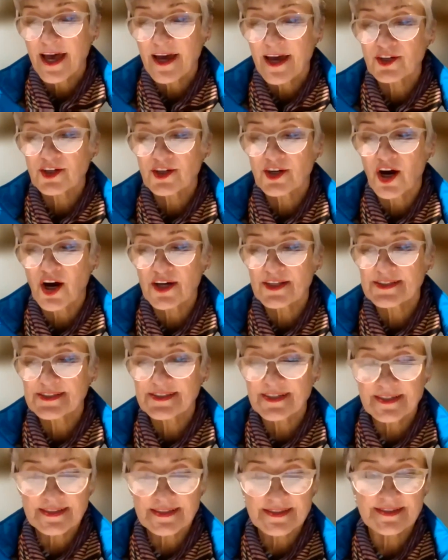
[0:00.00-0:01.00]
thank God,
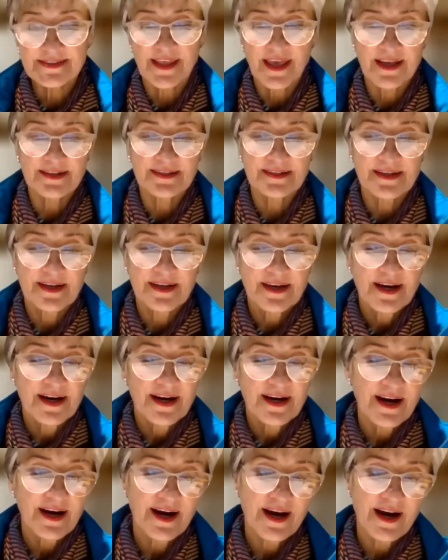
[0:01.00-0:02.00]
since then,
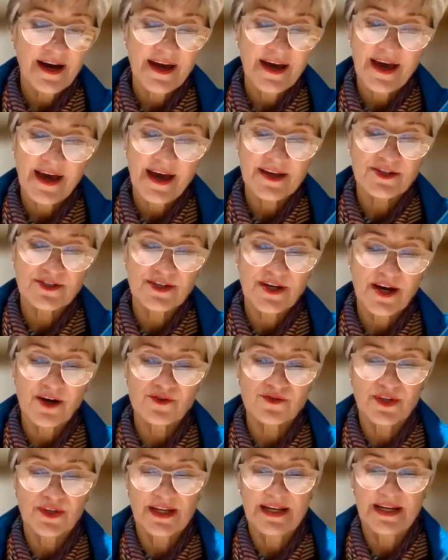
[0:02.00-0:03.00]
I had
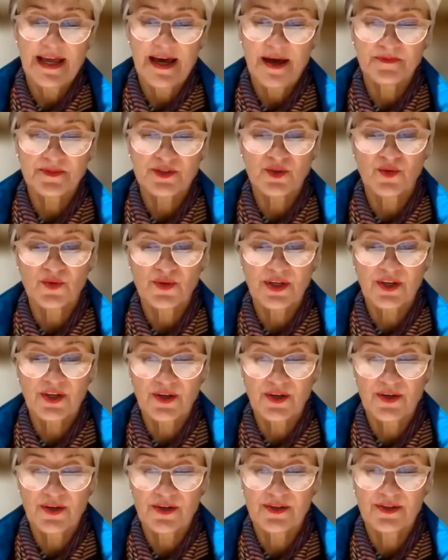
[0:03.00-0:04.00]
no relapse or
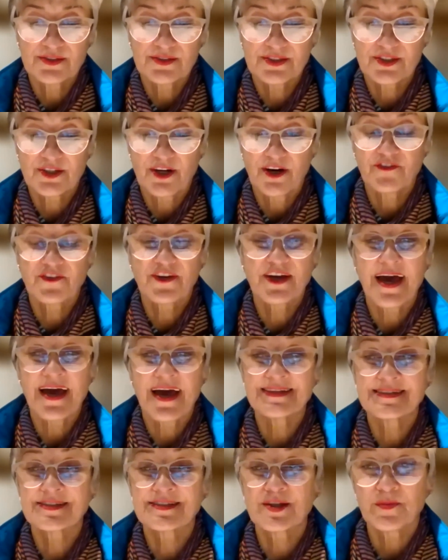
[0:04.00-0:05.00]
recurrence of
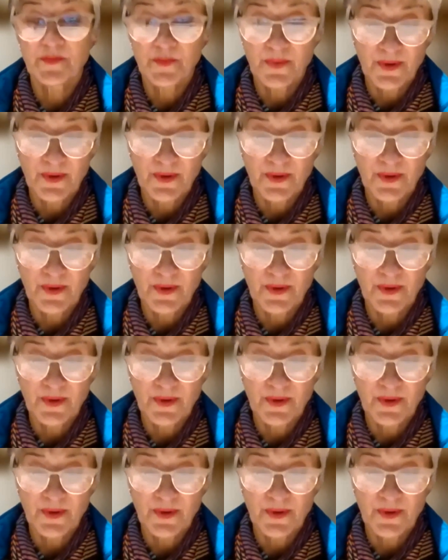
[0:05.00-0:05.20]
cancer